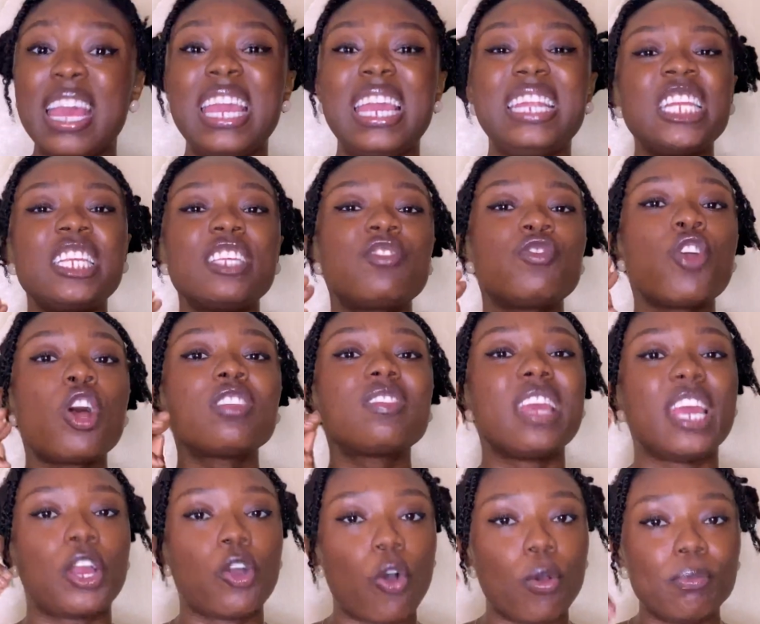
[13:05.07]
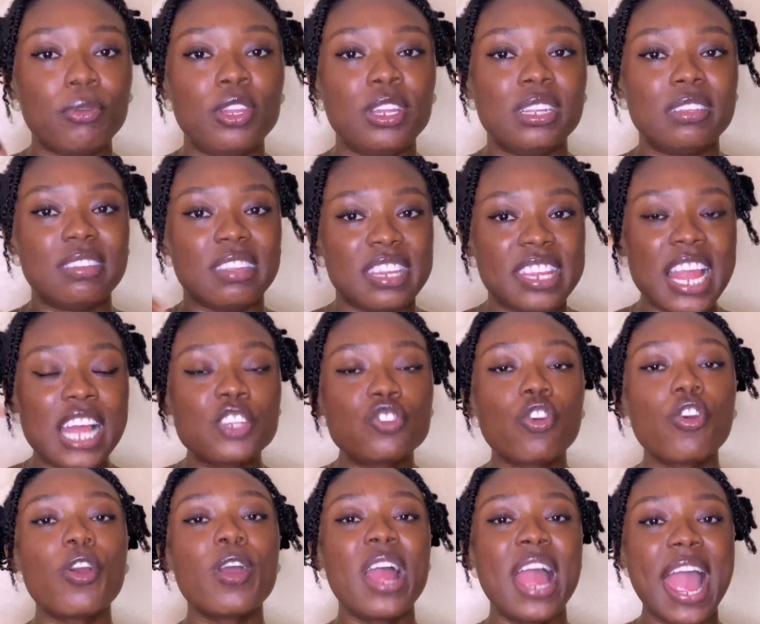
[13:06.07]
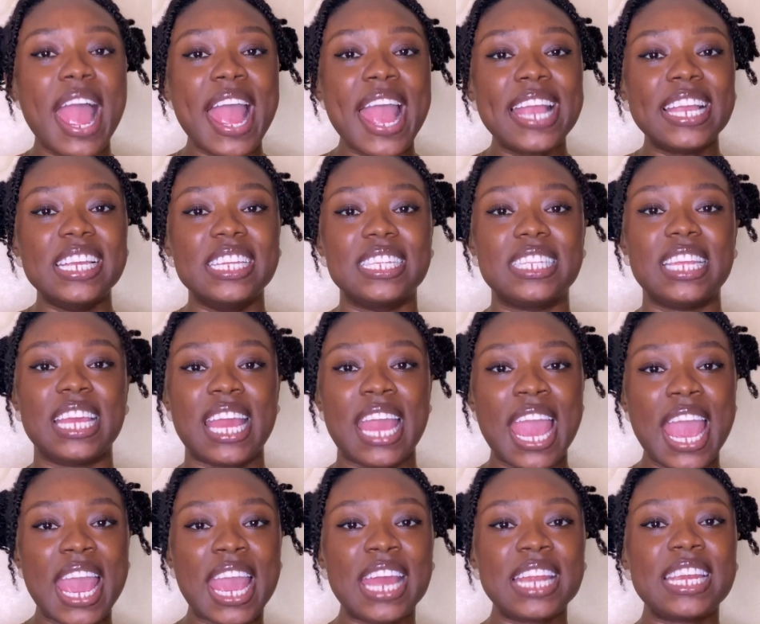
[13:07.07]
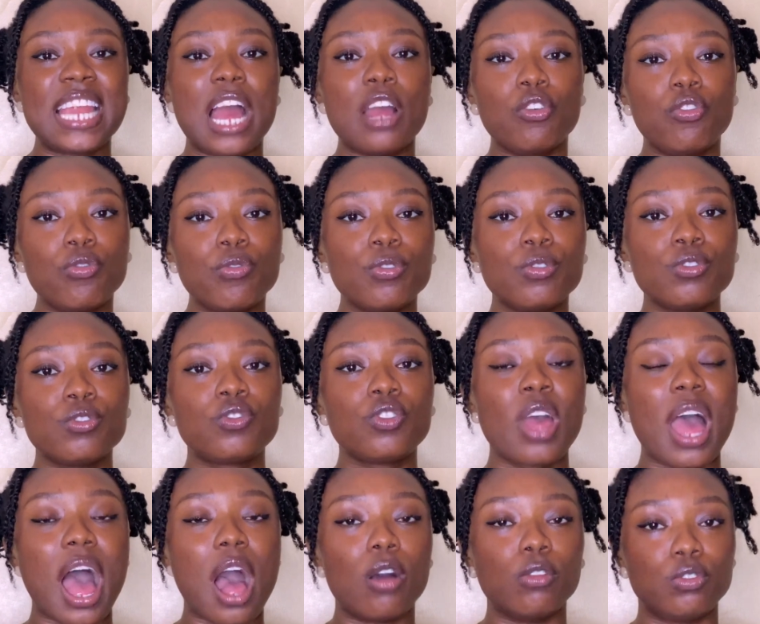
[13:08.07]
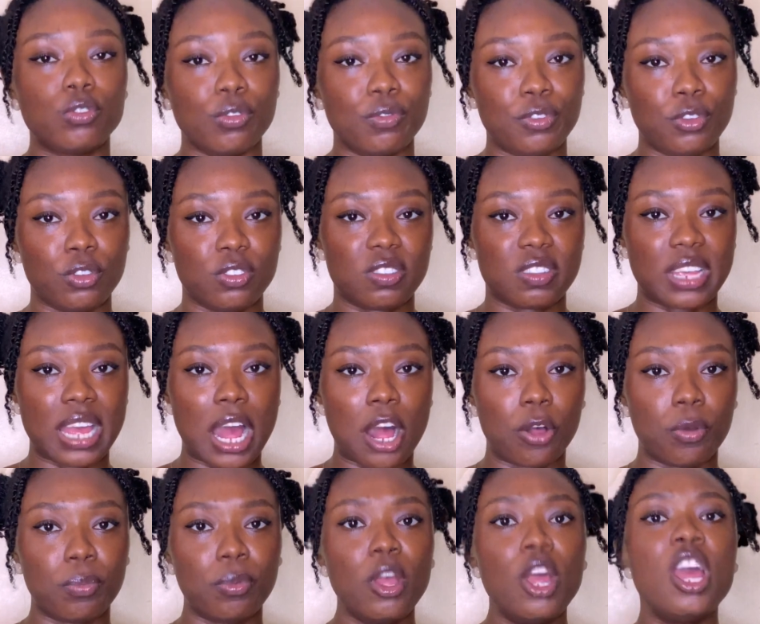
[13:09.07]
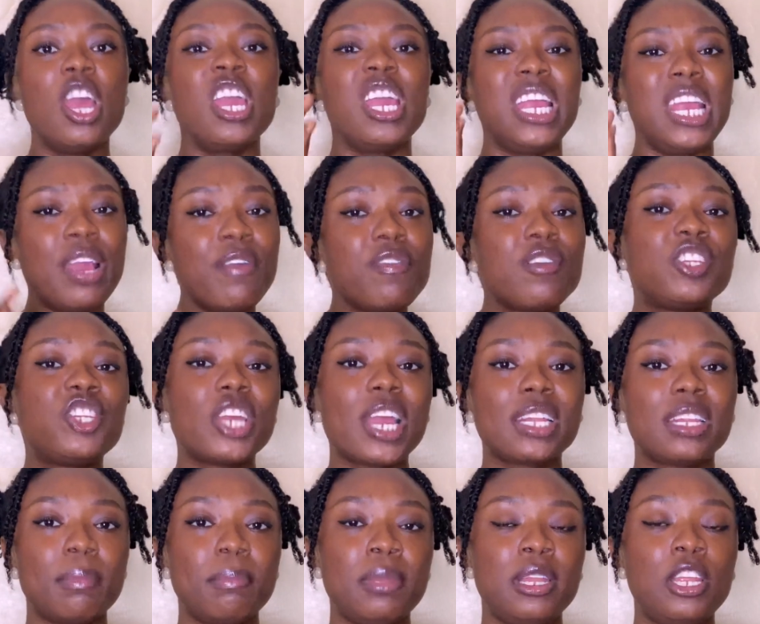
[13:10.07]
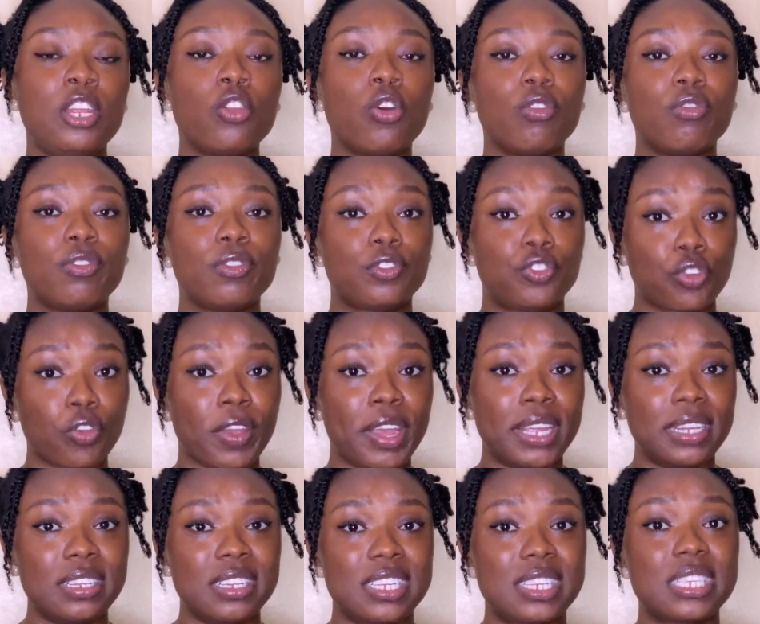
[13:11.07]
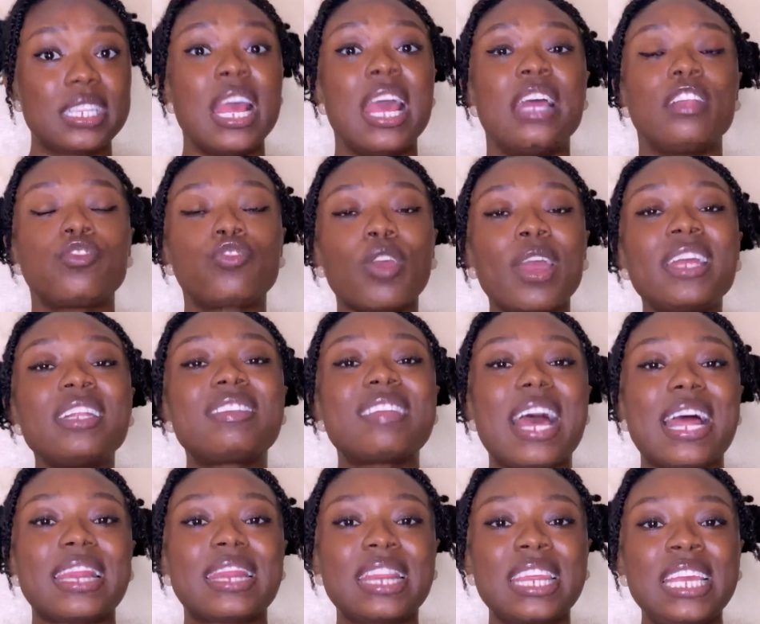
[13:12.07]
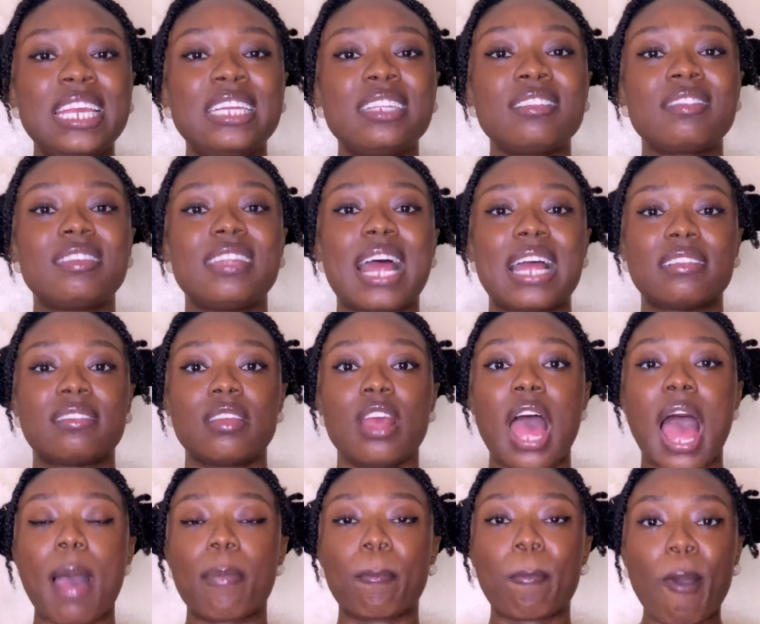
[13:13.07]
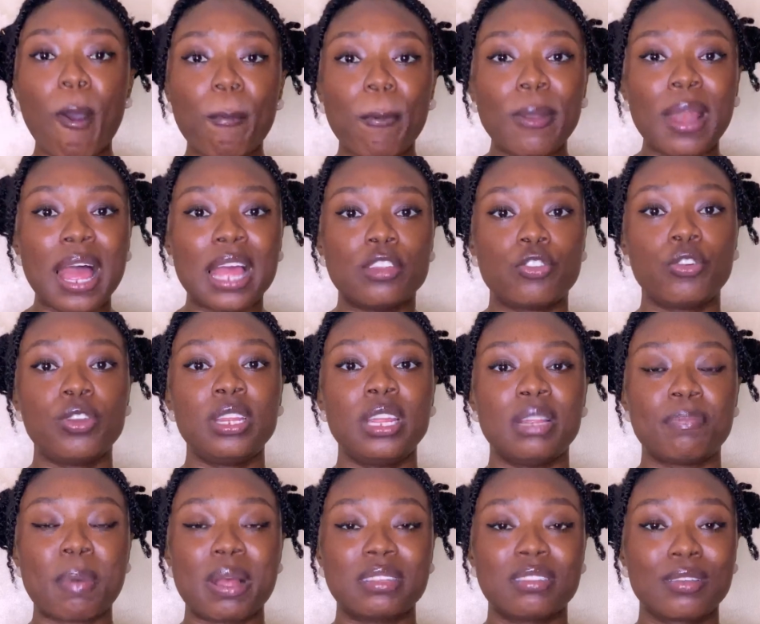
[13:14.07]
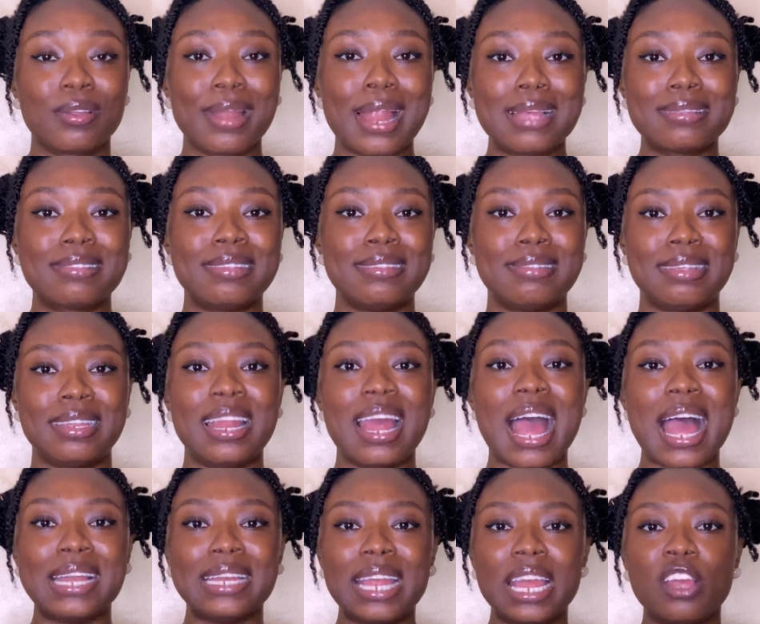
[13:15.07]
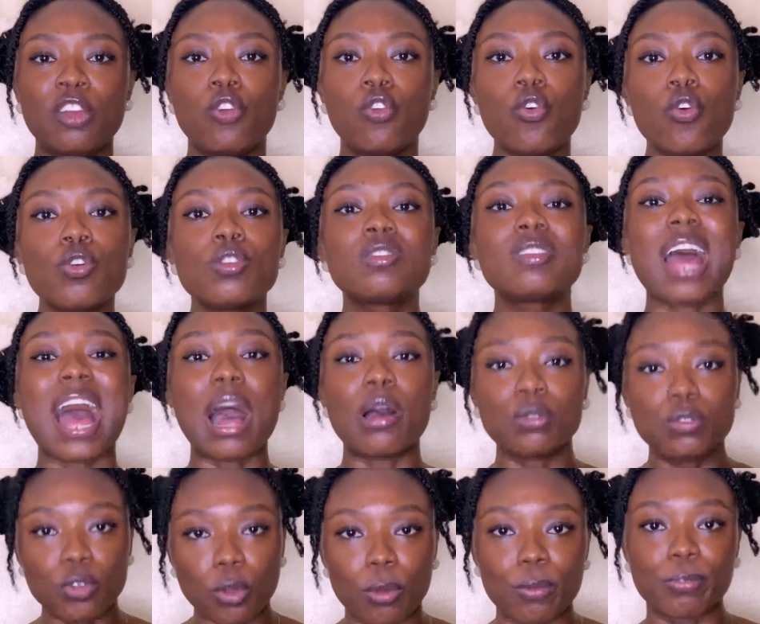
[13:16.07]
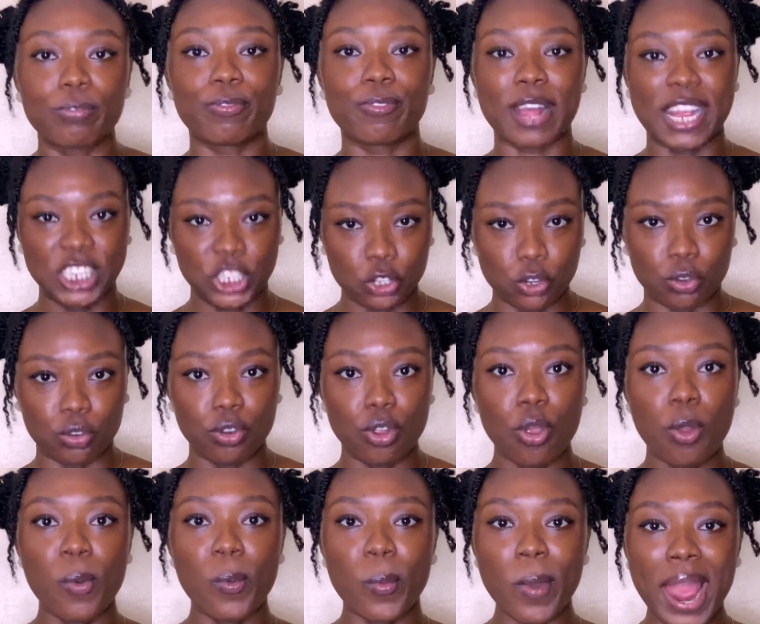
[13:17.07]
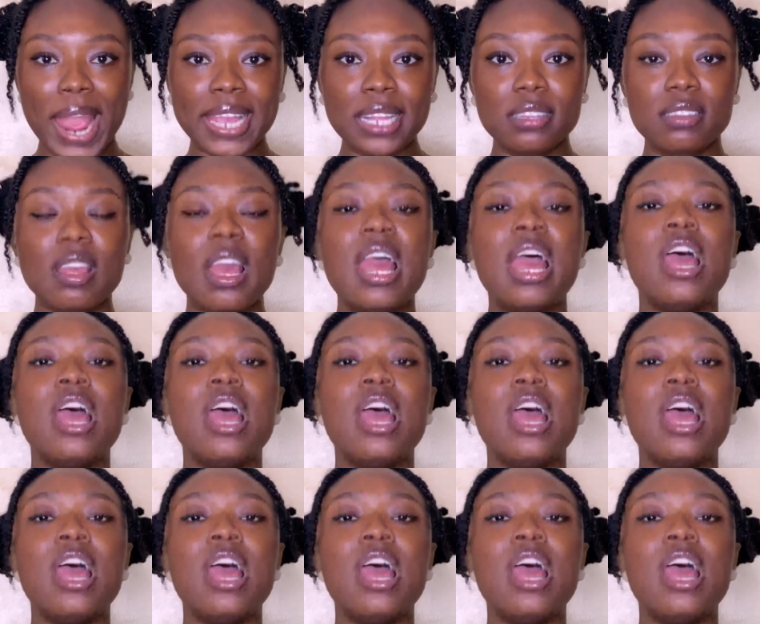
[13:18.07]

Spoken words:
It is not a community. Natural hair is the hair that grows out of your scalp. If you check the meaning of trends, trends are things that are popular during a particular season and then goes out of fashion, right?